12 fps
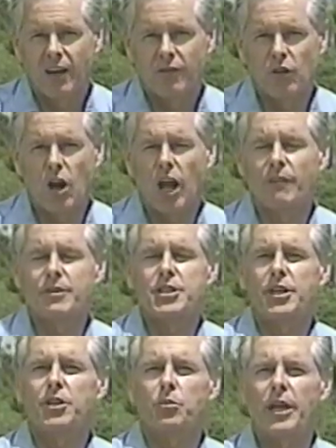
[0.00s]
For all of us
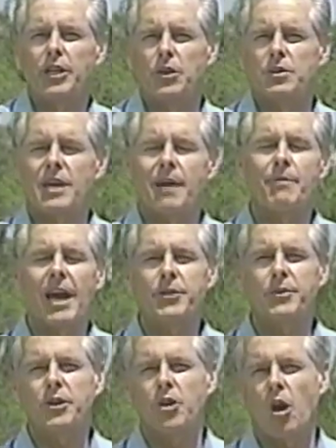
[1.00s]
here at Wink News, I'm
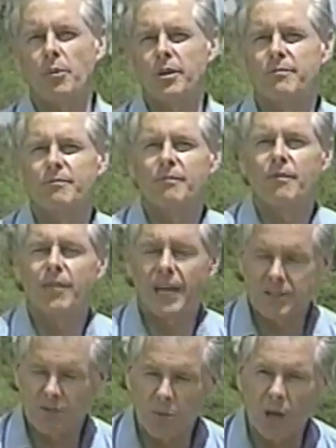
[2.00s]
Patrick Comer.
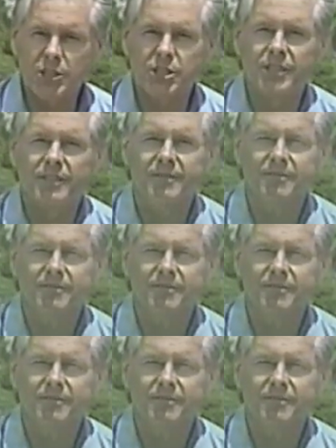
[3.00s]
Thanks for watching.